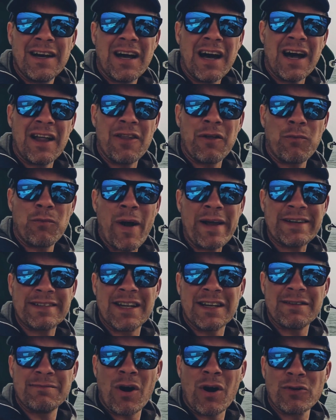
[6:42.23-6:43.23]
the
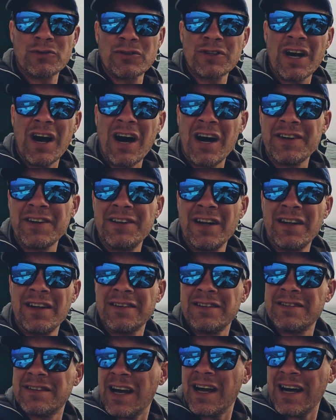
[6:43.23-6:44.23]
westernmost cardinal,
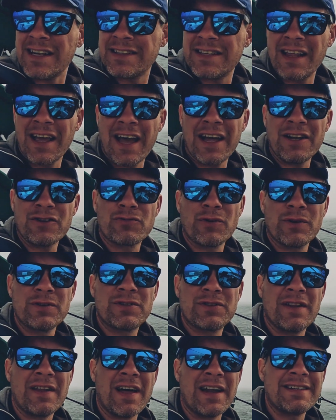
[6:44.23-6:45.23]
to the
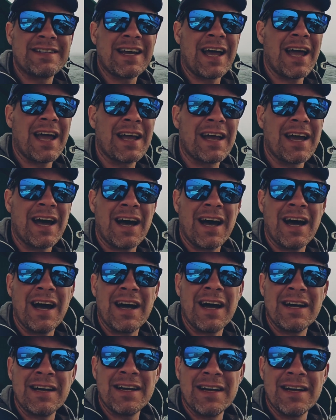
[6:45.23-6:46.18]
entrance, and then take a